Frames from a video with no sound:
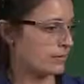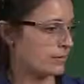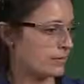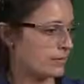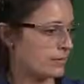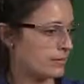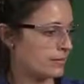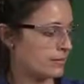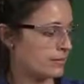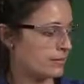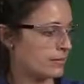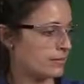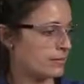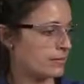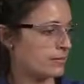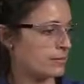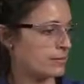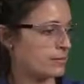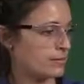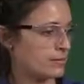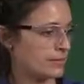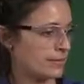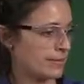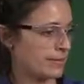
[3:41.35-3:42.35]

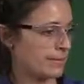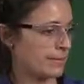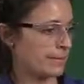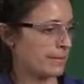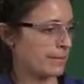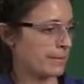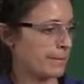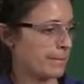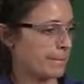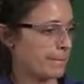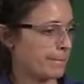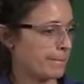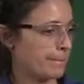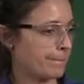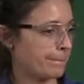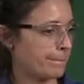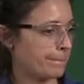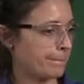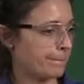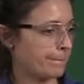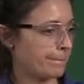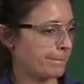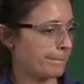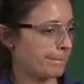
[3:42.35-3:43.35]

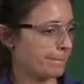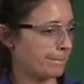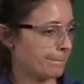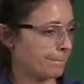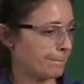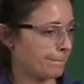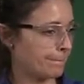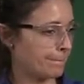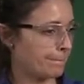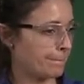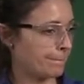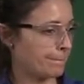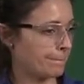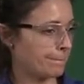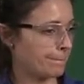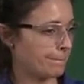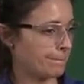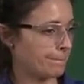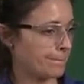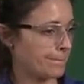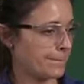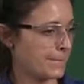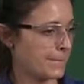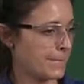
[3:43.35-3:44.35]

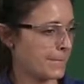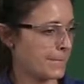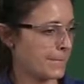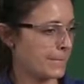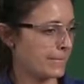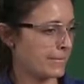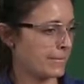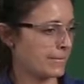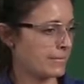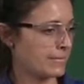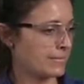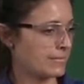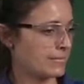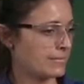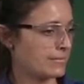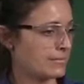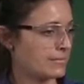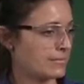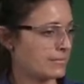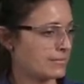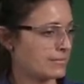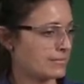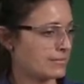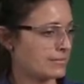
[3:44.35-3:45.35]

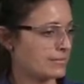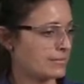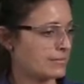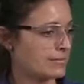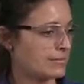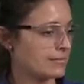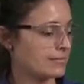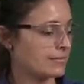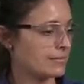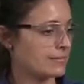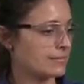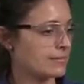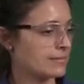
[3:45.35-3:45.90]
This person isn't speaking.